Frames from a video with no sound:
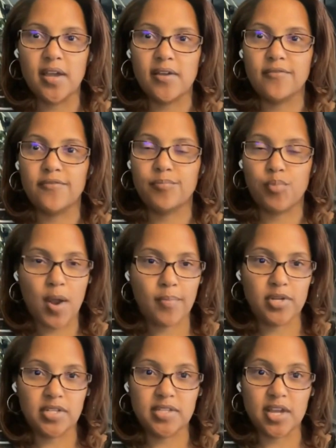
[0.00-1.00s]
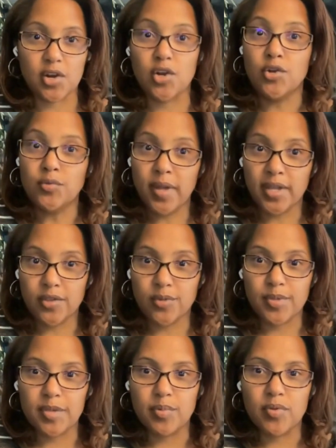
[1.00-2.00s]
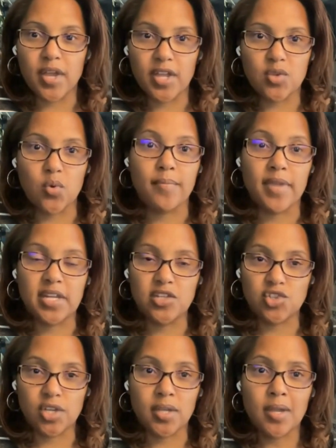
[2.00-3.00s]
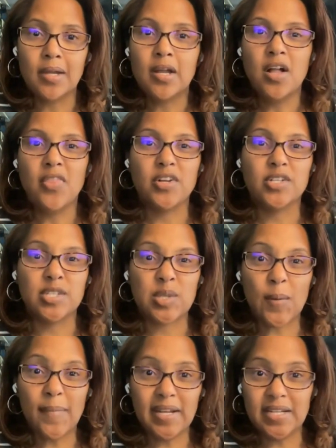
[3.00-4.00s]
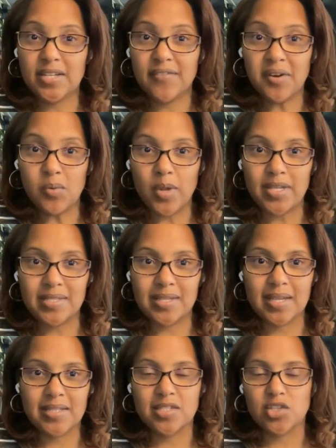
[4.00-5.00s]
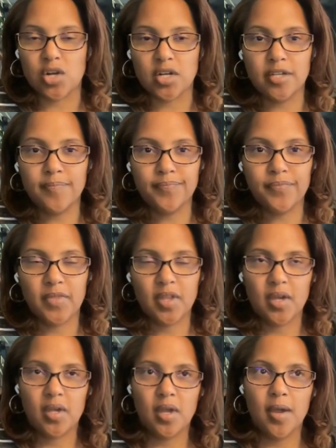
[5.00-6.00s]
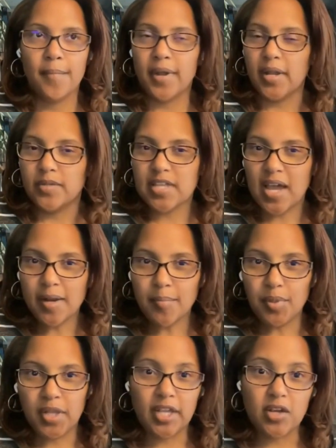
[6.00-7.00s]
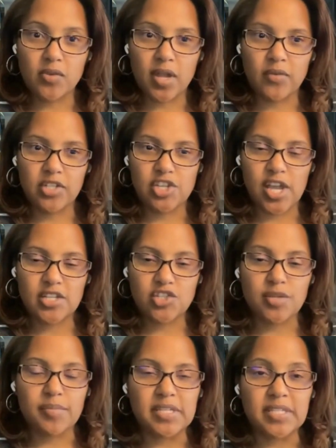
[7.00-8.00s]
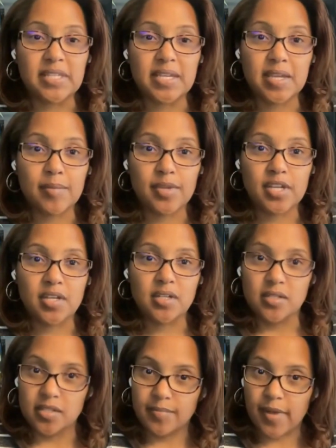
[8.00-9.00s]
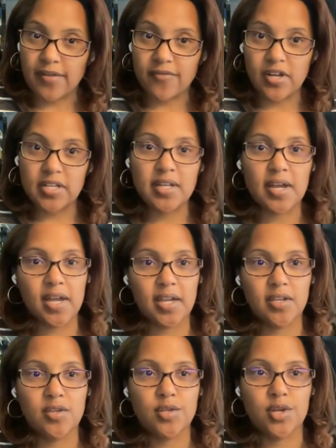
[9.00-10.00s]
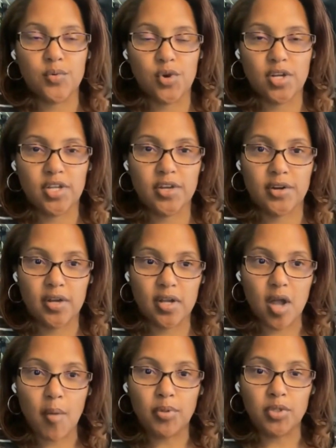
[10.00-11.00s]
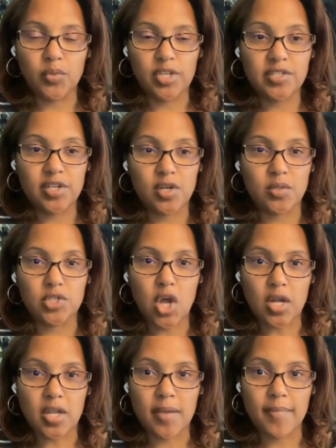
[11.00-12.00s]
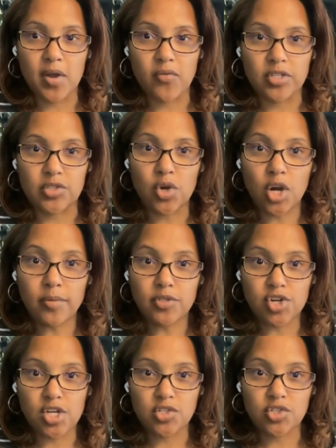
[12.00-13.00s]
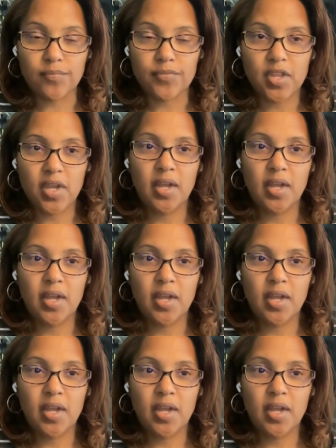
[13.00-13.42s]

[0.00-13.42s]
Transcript: have properties that are owned by other people that you are managing. There's so many different ways to get started. But I was kind of playing around with ChatGPT because my friend and I, you know, were on here a couple of weeks ago talking about rental arbitrage.